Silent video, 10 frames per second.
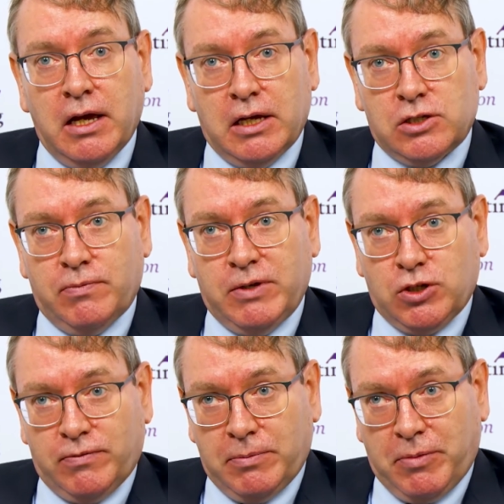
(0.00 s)
as to
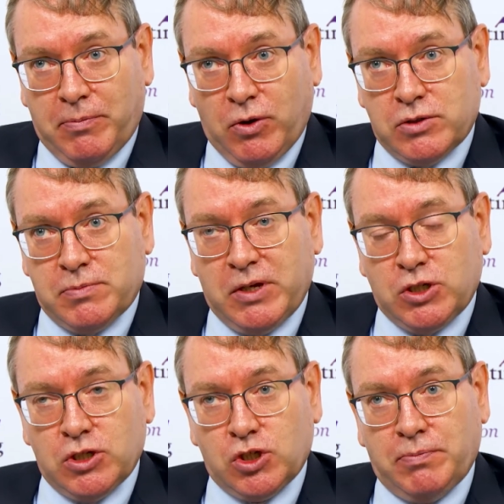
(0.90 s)
which of the proposed
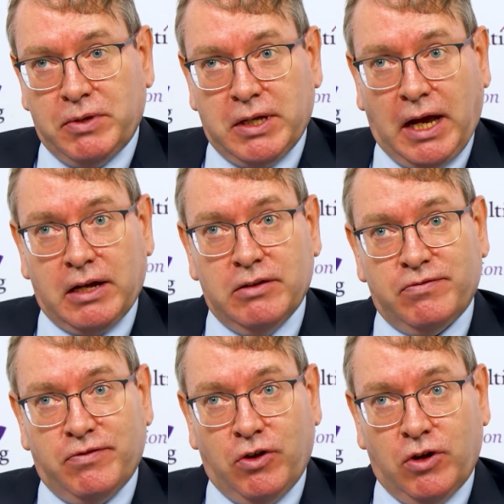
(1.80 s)
measures should be tackled
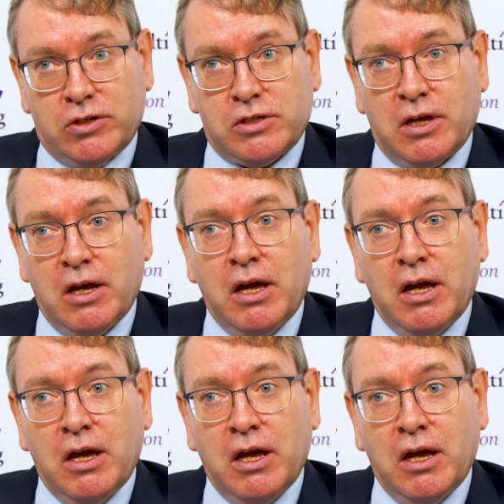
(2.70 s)
first.